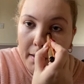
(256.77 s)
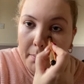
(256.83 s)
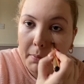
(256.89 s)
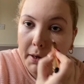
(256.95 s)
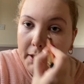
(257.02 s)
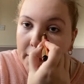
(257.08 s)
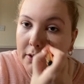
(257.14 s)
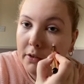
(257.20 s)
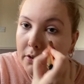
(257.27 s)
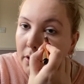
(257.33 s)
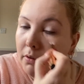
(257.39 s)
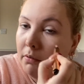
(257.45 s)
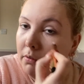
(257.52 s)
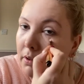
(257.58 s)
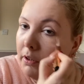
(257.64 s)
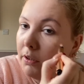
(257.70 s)
I
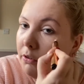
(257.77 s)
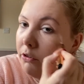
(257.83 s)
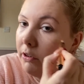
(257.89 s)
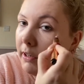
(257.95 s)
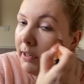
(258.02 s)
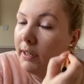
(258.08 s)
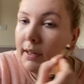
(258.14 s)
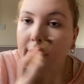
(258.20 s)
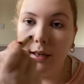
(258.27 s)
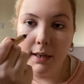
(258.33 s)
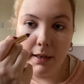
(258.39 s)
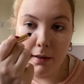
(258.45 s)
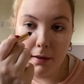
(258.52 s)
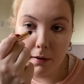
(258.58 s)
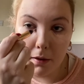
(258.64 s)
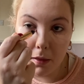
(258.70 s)
don't usually
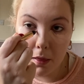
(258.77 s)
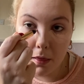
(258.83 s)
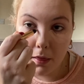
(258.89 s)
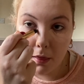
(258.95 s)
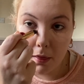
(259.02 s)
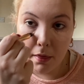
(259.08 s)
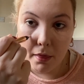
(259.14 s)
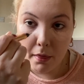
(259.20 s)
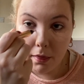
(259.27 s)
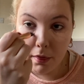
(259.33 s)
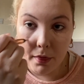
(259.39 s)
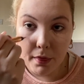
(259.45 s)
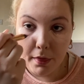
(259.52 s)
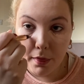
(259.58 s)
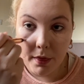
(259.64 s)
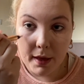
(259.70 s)
need
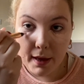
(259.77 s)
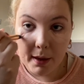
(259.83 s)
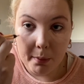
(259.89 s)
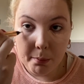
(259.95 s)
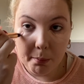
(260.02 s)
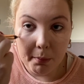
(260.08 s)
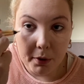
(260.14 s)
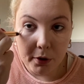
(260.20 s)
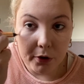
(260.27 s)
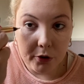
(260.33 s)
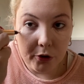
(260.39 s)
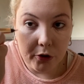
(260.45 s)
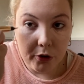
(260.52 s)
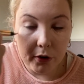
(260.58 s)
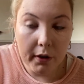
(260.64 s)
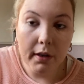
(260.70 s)
that
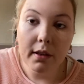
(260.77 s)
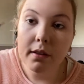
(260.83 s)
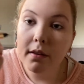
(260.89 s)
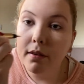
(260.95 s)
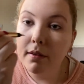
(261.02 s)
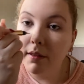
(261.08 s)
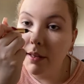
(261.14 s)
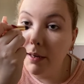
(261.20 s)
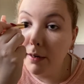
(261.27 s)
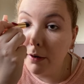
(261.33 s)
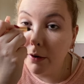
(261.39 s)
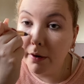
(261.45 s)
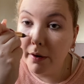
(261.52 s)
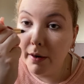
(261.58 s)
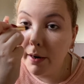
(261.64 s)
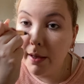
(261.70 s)
much concealer
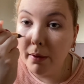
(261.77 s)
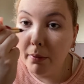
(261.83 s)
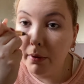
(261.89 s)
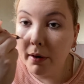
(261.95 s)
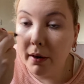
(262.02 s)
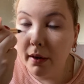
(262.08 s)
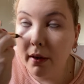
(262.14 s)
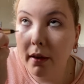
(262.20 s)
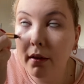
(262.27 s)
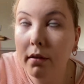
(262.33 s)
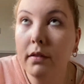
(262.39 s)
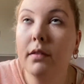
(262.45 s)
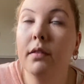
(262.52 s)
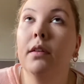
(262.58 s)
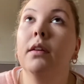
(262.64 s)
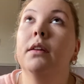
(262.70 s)

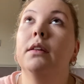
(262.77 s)
nowadays.